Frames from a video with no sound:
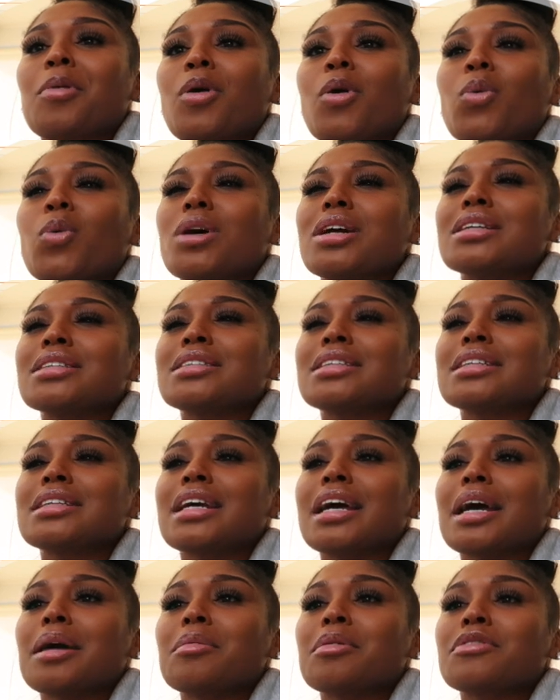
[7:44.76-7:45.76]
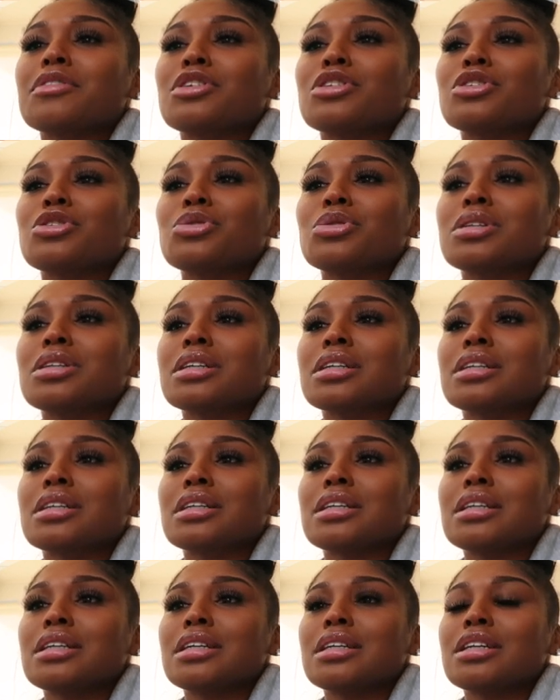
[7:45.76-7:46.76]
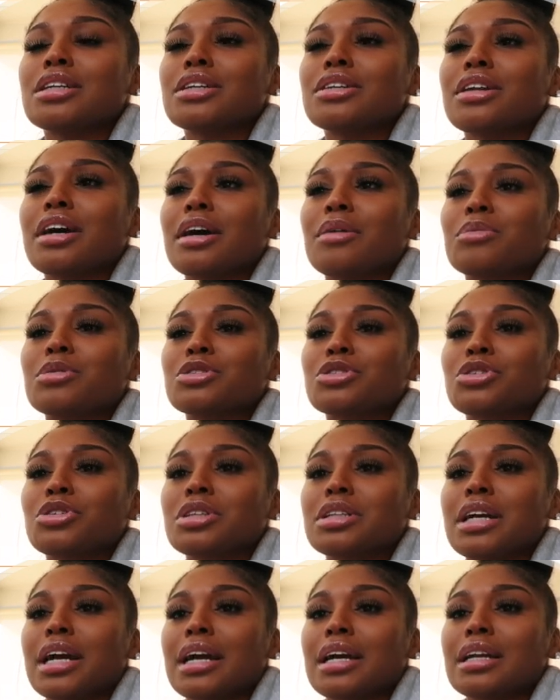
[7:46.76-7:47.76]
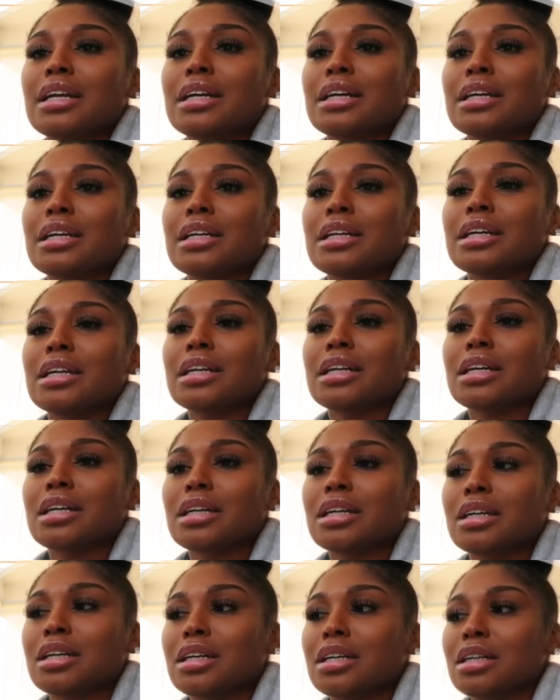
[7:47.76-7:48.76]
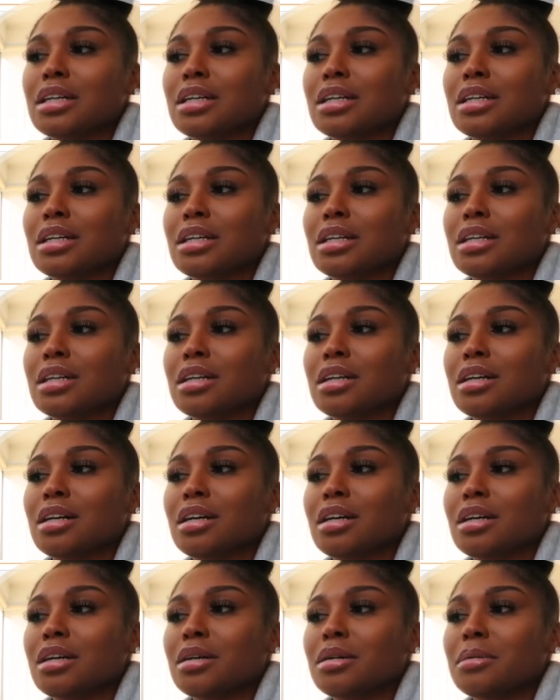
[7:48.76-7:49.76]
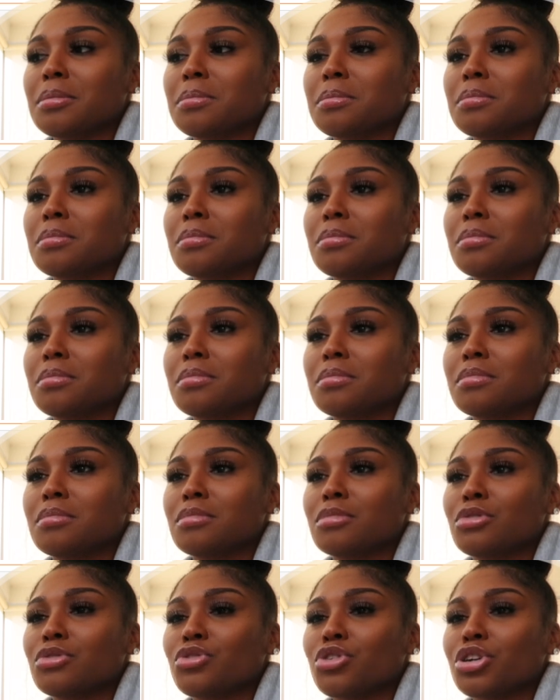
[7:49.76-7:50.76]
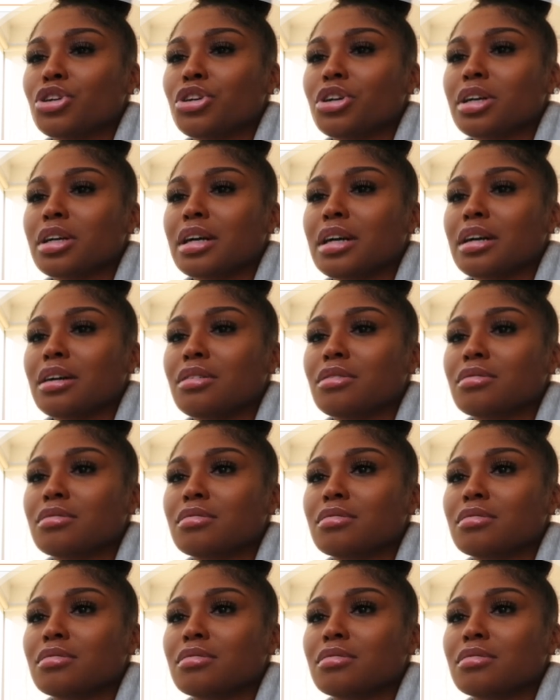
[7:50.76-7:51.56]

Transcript: What is the name of the new cookie that was created for your account?